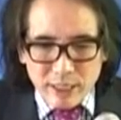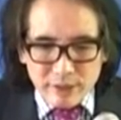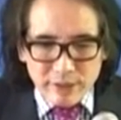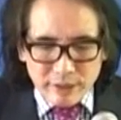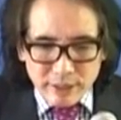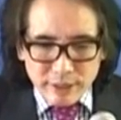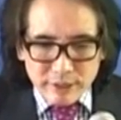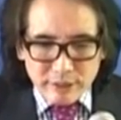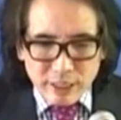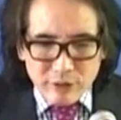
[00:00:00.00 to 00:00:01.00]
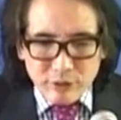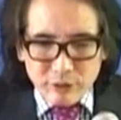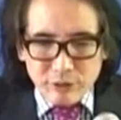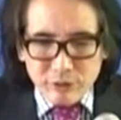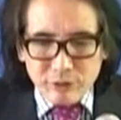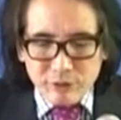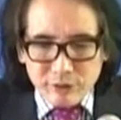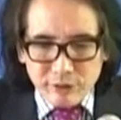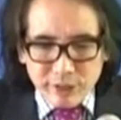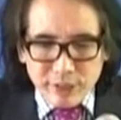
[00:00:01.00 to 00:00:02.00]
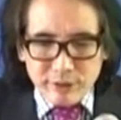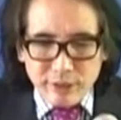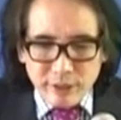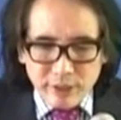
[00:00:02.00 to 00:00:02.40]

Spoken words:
I say psychological state,